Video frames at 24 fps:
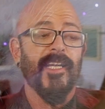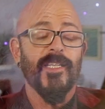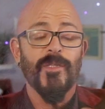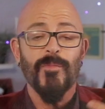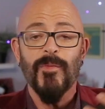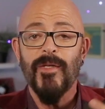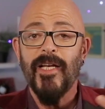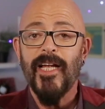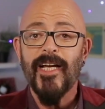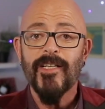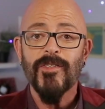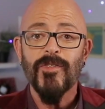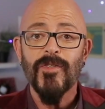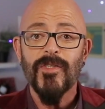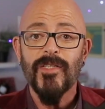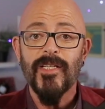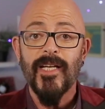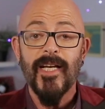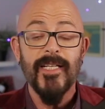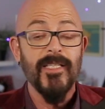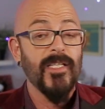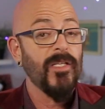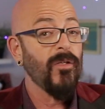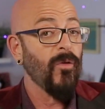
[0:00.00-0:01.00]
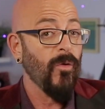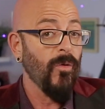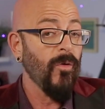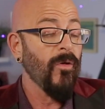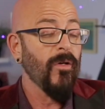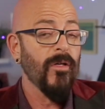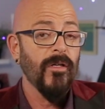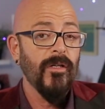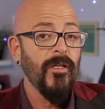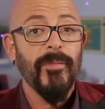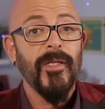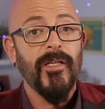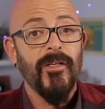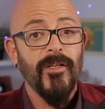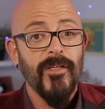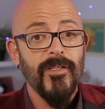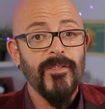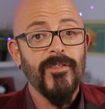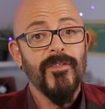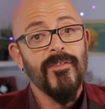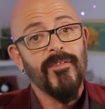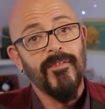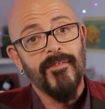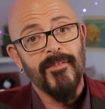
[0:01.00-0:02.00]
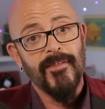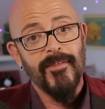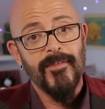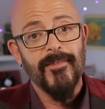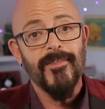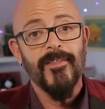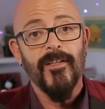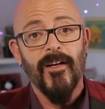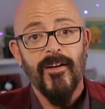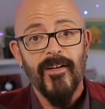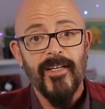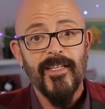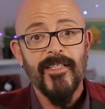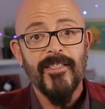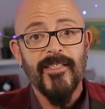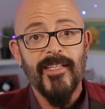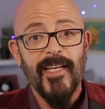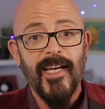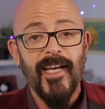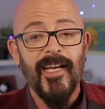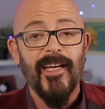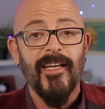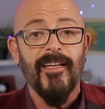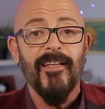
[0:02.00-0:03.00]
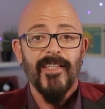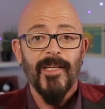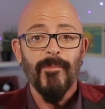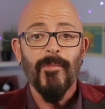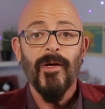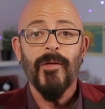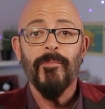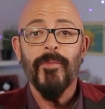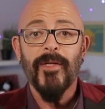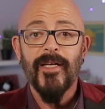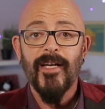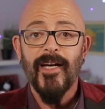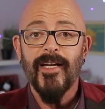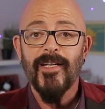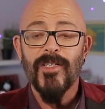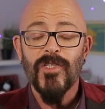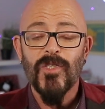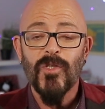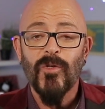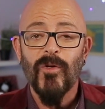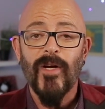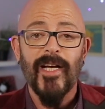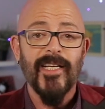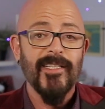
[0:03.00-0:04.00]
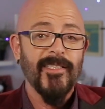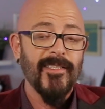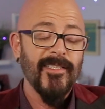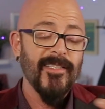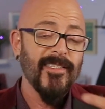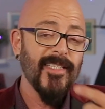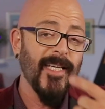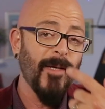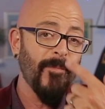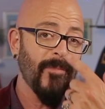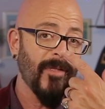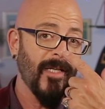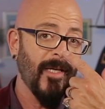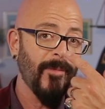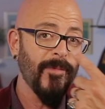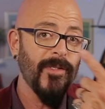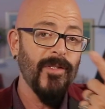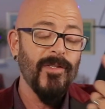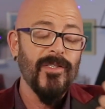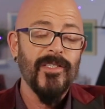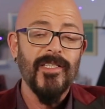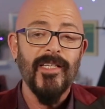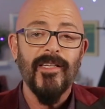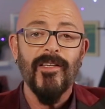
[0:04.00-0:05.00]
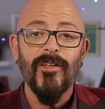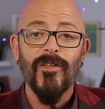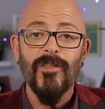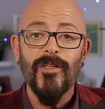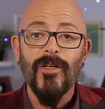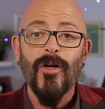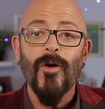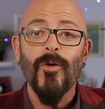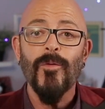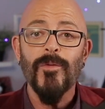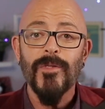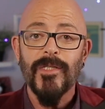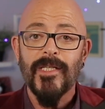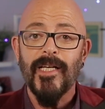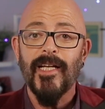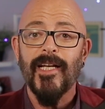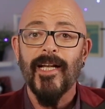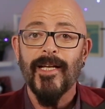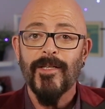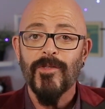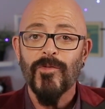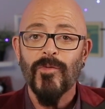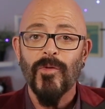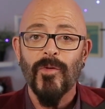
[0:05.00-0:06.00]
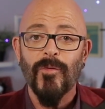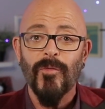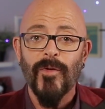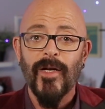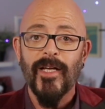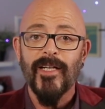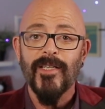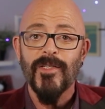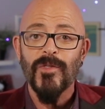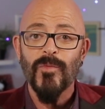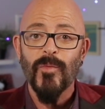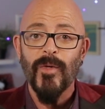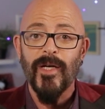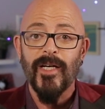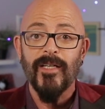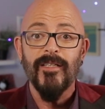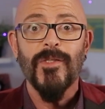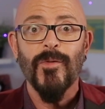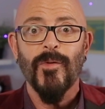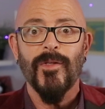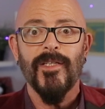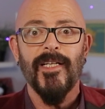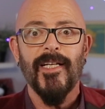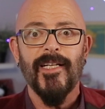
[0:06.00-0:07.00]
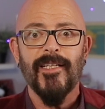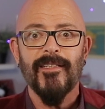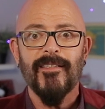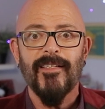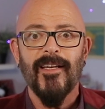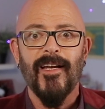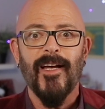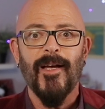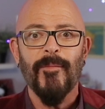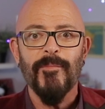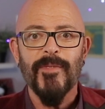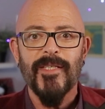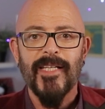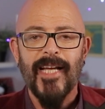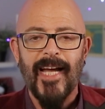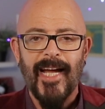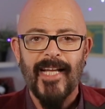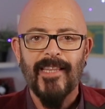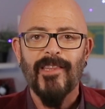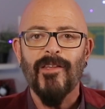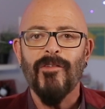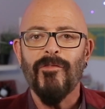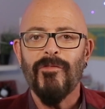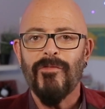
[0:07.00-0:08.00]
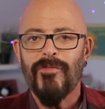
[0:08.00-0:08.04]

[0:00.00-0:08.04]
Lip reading: has been exercising or because, sorry to say, they might be kind of stressed. The same times you'd see their nose get extra red as well. So a lot of times at the